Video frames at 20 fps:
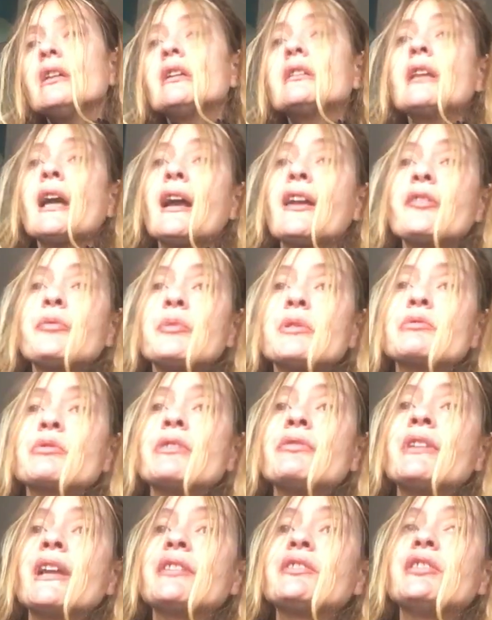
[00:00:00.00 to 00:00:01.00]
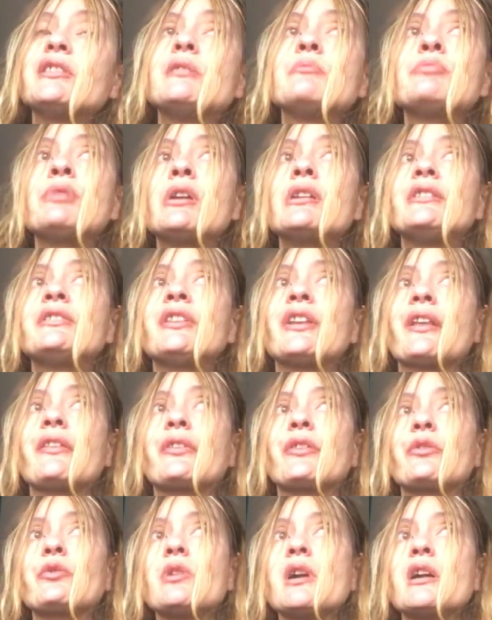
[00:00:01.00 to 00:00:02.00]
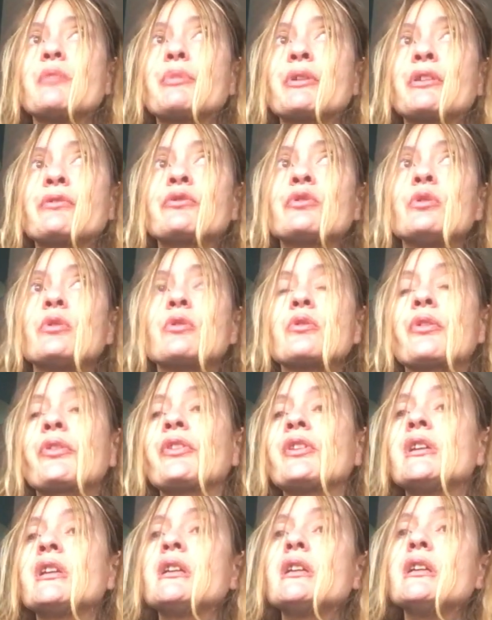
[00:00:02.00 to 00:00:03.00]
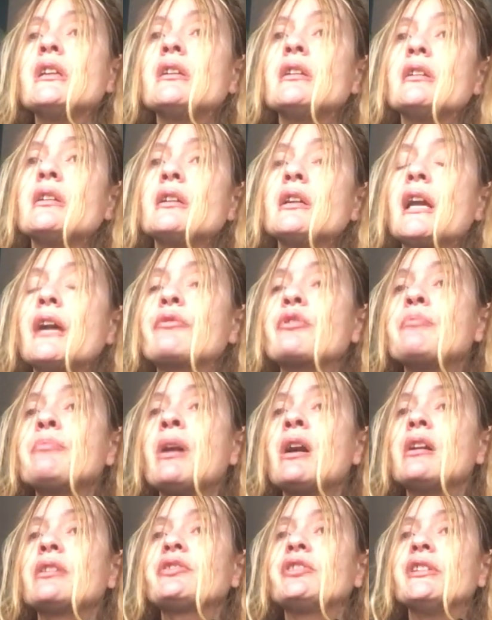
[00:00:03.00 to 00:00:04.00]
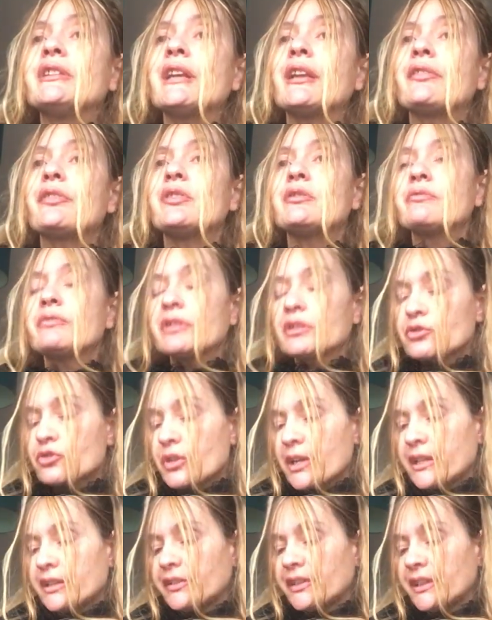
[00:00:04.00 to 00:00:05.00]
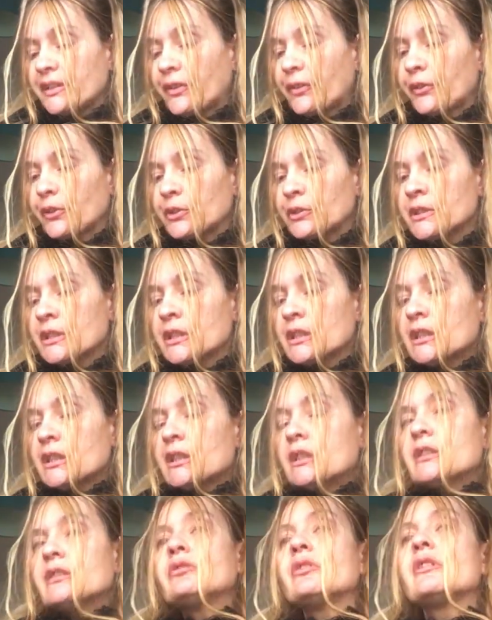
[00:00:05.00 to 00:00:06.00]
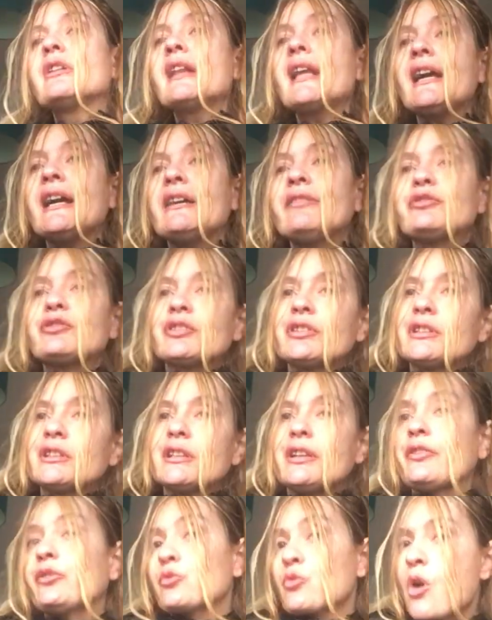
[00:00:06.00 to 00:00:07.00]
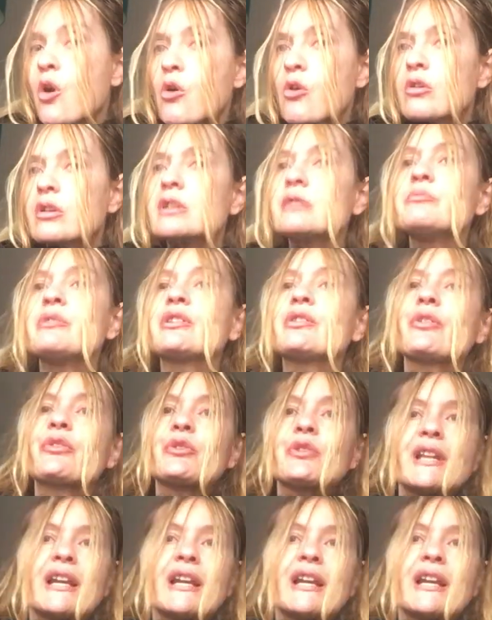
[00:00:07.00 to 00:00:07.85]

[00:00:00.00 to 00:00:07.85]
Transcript: that has been reflected in politics as well, but of course every party gets infiltrated. So the left is wrong because the